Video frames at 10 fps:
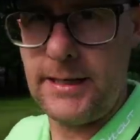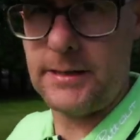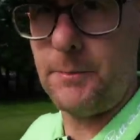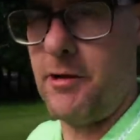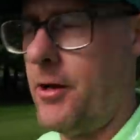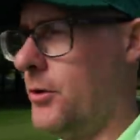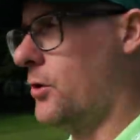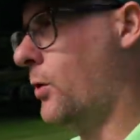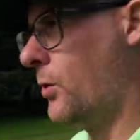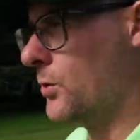Next time you're out on the
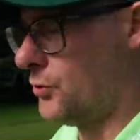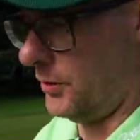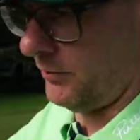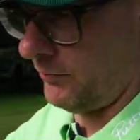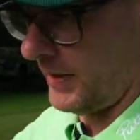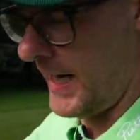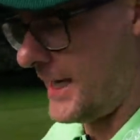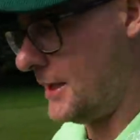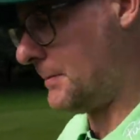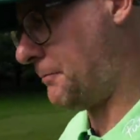course or at your
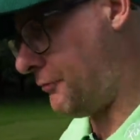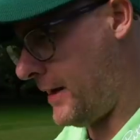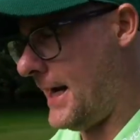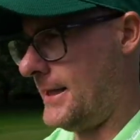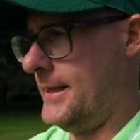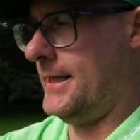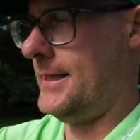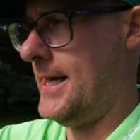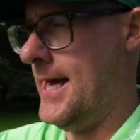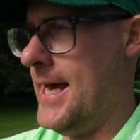range,
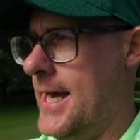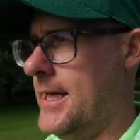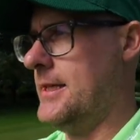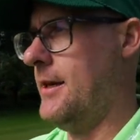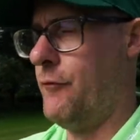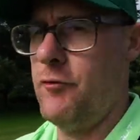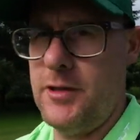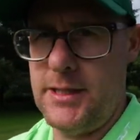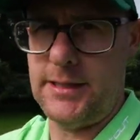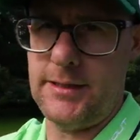practice hitting
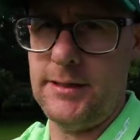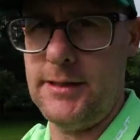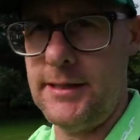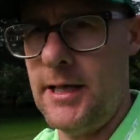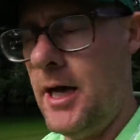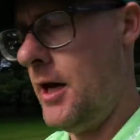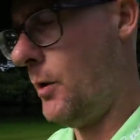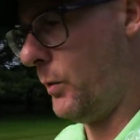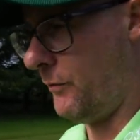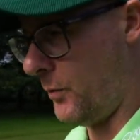different distances
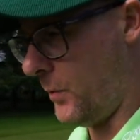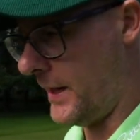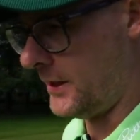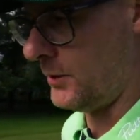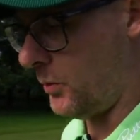with your wedges.